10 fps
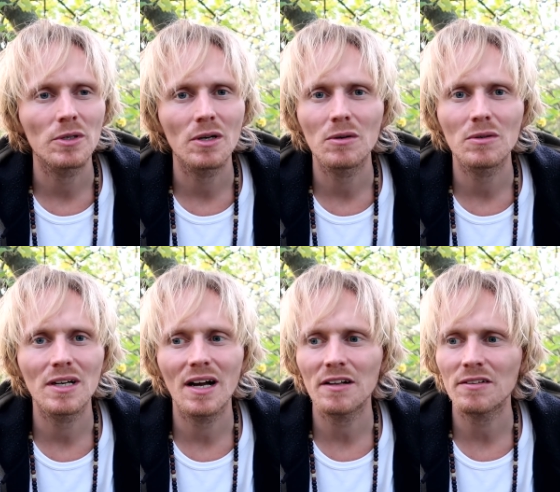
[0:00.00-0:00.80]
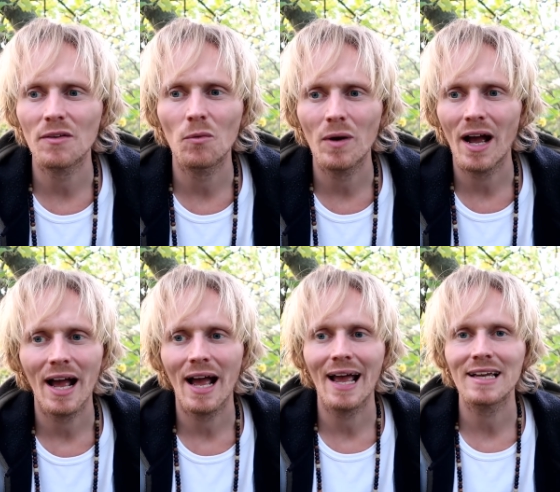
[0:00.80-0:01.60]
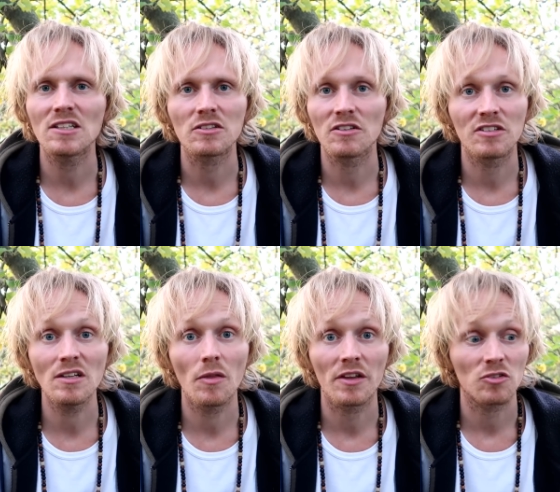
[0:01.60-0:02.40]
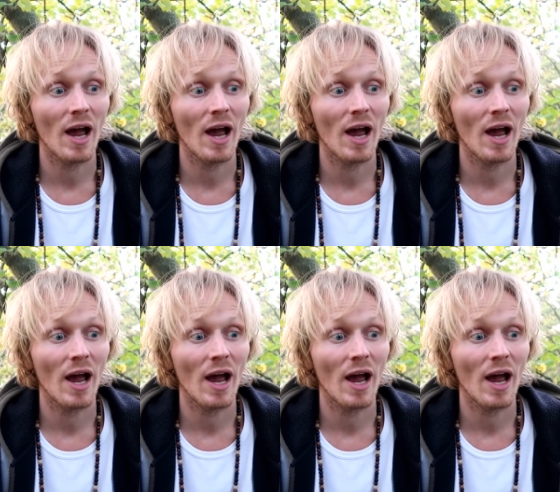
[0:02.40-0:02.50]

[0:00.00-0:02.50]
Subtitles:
You know, I said, I cannot continue this.